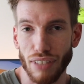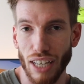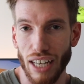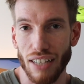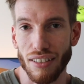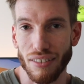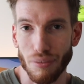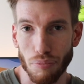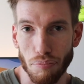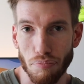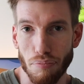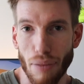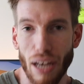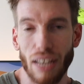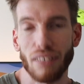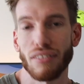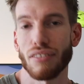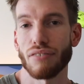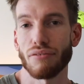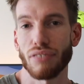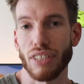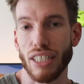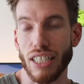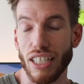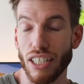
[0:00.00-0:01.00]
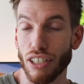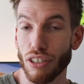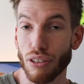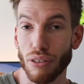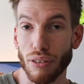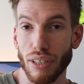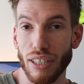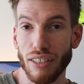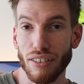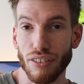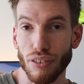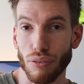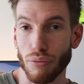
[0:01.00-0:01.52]
has massively
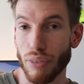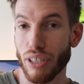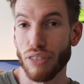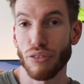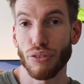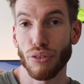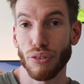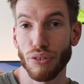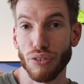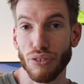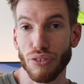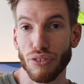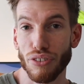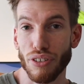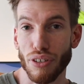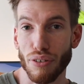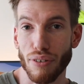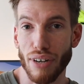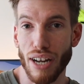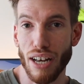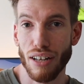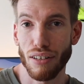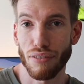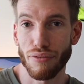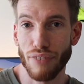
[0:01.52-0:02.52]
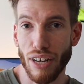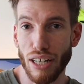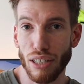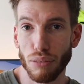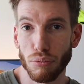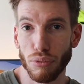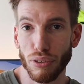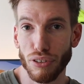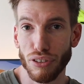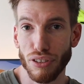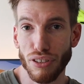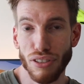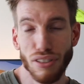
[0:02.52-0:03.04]
increased the resources that are now
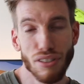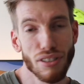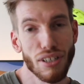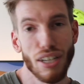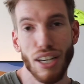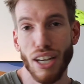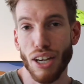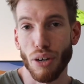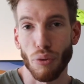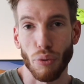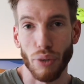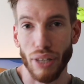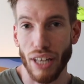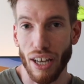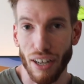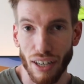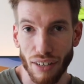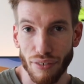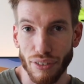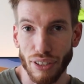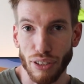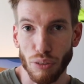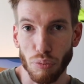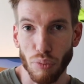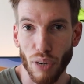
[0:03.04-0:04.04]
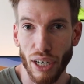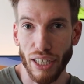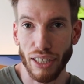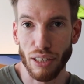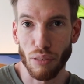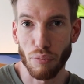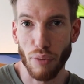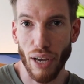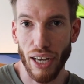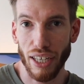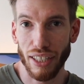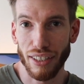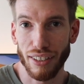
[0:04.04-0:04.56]
available to you without having to break the
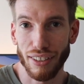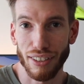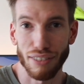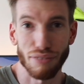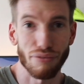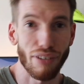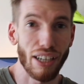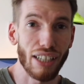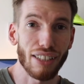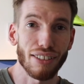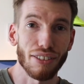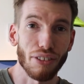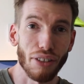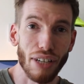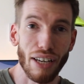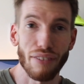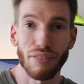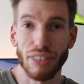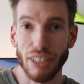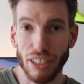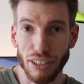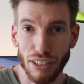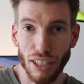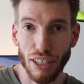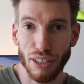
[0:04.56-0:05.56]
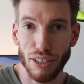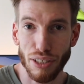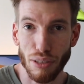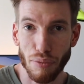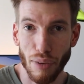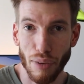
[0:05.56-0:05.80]
bank. In fact, not having to touch the